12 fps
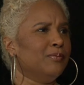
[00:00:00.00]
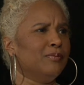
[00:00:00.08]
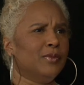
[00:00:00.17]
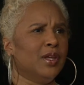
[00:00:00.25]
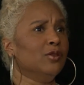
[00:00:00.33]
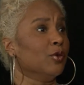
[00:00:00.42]

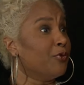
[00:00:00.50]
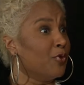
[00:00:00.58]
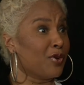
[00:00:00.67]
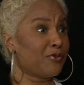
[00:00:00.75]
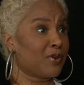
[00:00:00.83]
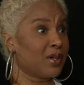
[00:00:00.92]
in the
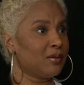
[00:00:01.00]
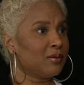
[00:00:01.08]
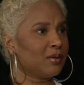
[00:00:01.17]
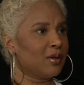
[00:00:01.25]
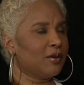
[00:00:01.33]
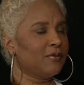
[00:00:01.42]

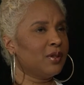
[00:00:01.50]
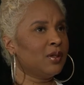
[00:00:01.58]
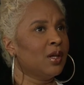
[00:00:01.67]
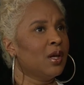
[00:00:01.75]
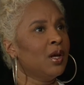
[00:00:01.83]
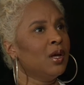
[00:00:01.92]
forefront of it.
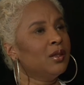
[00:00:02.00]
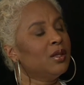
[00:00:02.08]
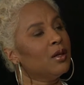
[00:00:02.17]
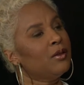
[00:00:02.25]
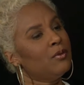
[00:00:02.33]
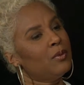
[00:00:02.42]
The
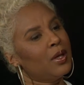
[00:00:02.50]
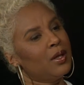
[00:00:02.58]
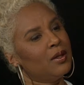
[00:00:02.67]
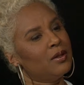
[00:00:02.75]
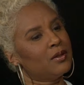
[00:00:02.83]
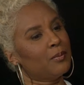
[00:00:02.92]
other way
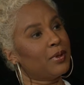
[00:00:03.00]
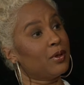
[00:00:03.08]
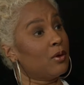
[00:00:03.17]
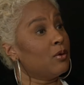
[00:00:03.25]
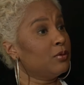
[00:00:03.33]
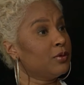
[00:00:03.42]
is a bit
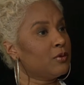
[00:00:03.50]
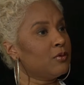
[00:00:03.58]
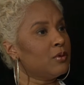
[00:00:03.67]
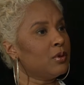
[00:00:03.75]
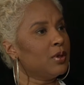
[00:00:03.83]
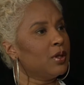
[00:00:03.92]
old
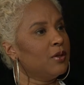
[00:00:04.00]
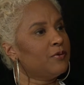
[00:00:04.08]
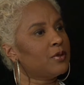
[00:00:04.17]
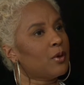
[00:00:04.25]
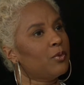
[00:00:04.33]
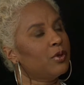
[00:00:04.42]
school. If
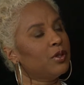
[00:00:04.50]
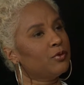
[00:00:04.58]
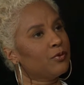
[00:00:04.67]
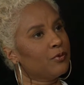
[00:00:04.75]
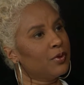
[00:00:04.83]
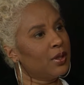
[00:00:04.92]
someone is
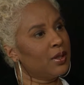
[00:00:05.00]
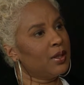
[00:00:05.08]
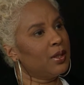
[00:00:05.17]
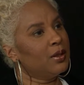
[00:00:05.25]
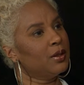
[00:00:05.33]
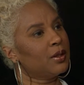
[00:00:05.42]
really
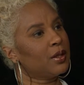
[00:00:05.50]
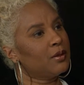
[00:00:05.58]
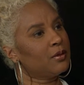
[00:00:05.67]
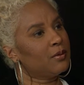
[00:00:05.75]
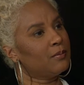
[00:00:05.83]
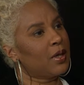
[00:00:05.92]
looking
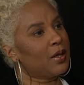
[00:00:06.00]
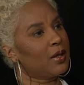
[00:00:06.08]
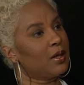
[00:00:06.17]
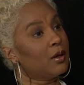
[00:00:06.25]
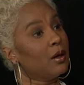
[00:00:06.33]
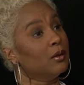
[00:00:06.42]
to make it
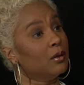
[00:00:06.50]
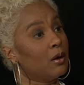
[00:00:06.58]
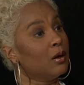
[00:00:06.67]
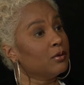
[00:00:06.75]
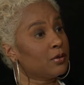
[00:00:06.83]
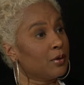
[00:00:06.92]
a
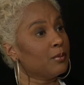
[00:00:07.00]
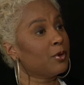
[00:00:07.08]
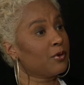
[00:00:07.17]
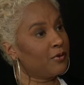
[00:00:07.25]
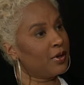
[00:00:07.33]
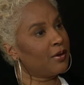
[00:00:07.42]
long-term
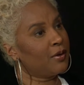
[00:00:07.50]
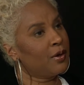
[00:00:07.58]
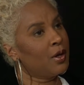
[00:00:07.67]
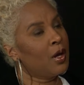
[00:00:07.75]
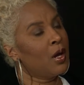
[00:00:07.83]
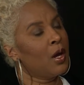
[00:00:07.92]
career,
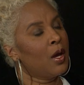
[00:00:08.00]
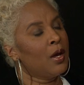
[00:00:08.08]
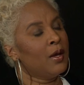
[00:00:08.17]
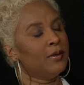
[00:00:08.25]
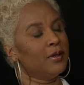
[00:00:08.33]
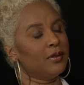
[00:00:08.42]

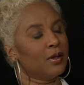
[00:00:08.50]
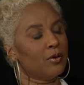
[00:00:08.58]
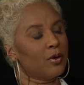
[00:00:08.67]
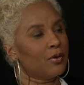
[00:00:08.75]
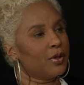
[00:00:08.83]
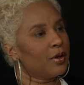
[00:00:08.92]
then they'll
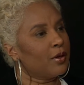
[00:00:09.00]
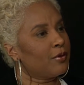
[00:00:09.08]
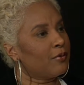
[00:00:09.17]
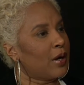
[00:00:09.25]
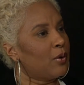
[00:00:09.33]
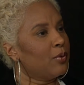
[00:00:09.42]
go the other
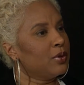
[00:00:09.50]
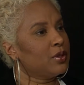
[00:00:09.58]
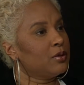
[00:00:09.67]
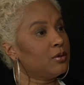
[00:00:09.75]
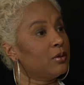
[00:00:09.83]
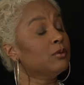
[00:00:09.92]
route, which is
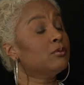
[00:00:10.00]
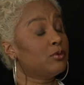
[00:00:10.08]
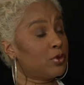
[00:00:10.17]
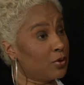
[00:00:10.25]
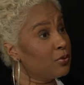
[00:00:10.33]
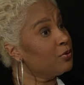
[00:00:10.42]
to
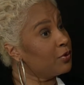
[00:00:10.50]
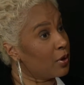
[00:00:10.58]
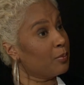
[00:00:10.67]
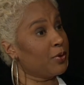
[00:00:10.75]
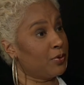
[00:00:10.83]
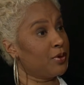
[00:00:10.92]
choose a
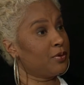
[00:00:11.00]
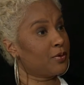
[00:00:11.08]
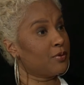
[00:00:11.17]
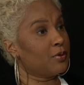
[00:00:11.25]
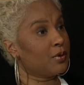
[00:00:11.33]
beauty school,